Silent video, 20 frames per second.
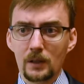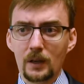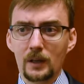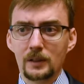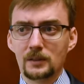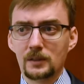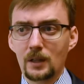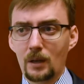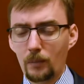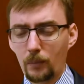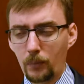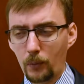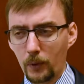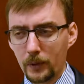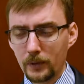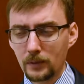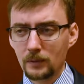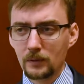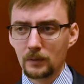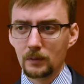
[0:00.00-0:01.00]
at some
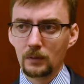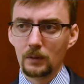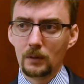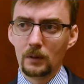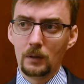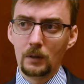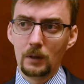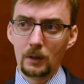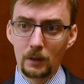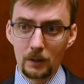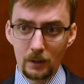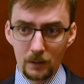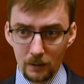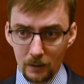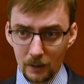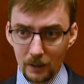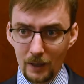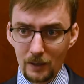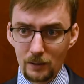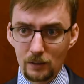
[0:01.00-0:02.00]
point in
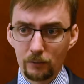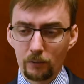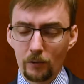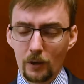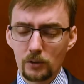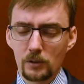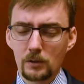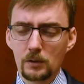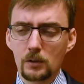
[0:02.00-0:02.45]
the case of Russia.